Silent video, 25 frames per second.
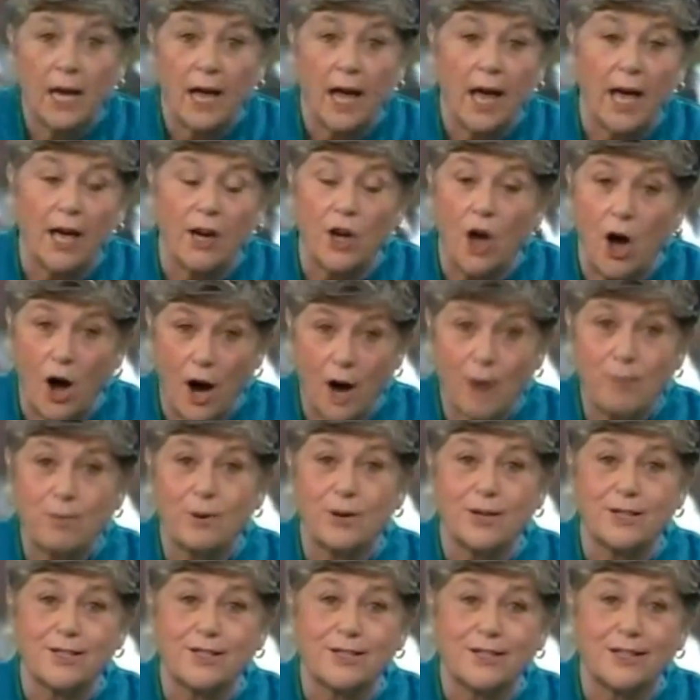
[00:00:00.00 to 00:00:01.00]
And our
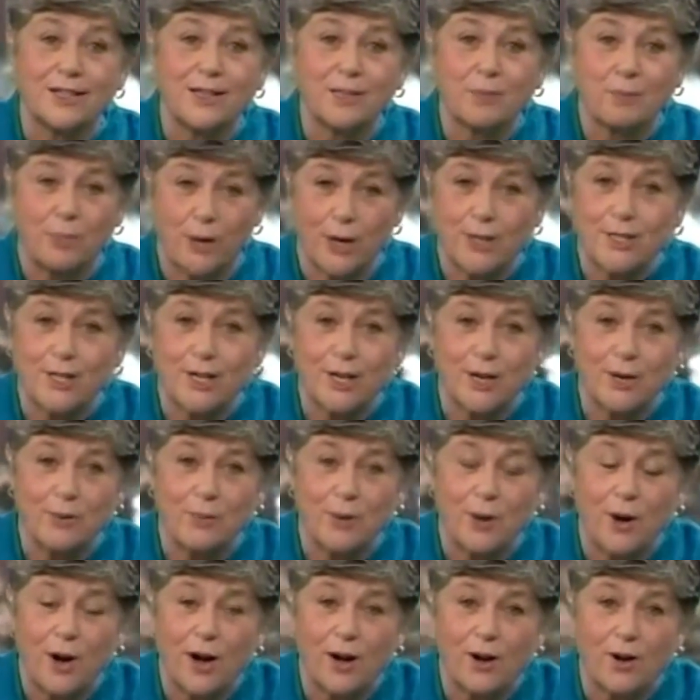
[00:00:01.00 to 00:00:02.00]
president, President
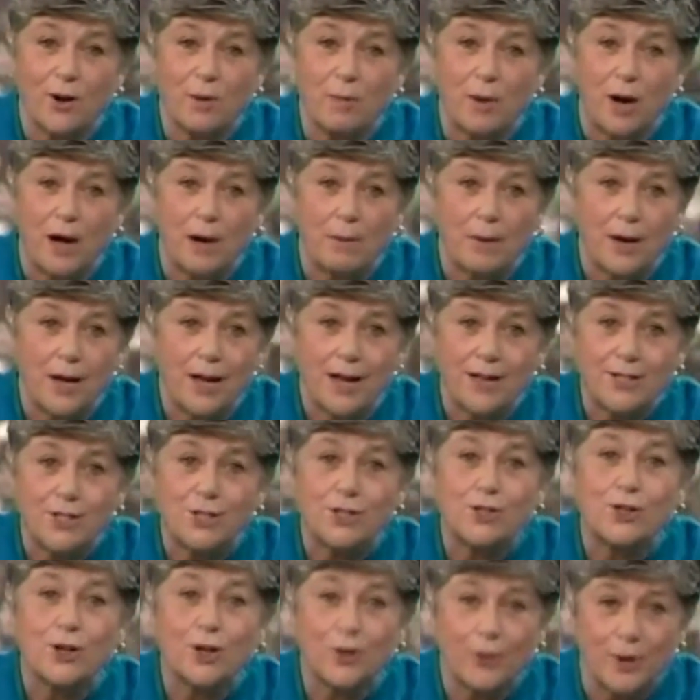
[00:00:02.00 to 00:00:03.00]
Barack Obama, has
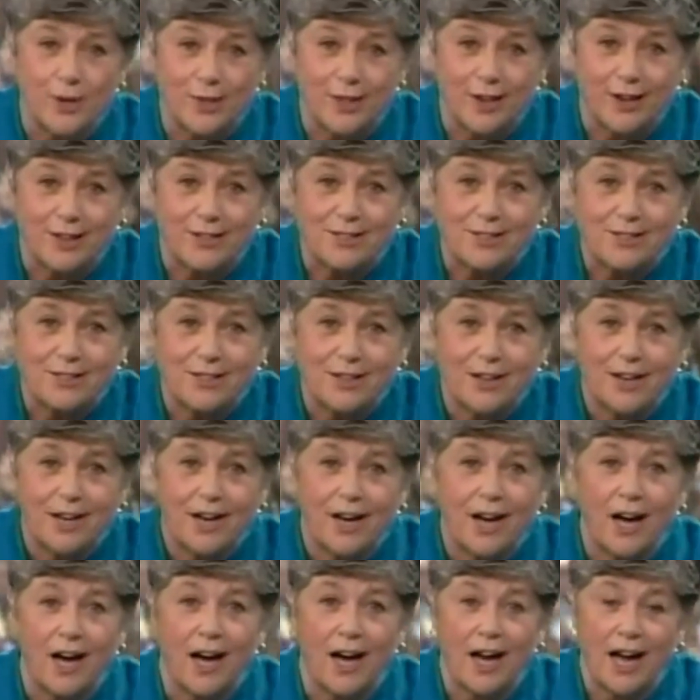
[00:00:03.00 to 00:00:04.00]
stood with us
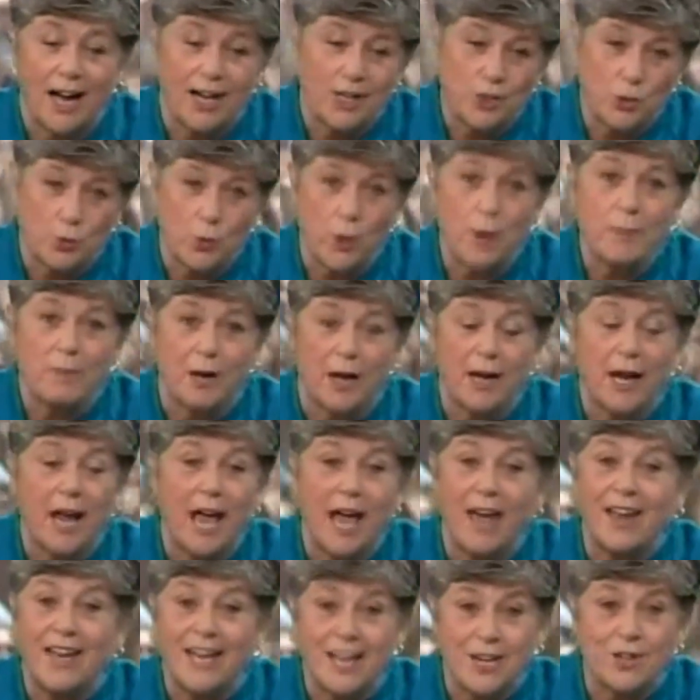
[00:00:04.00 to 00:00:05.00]
as women,
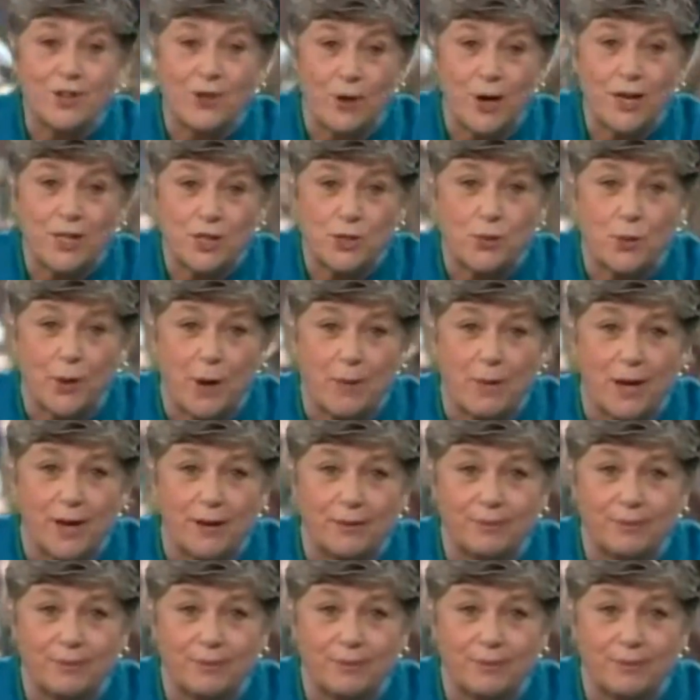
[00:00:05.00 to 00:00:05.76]
and he trusts women.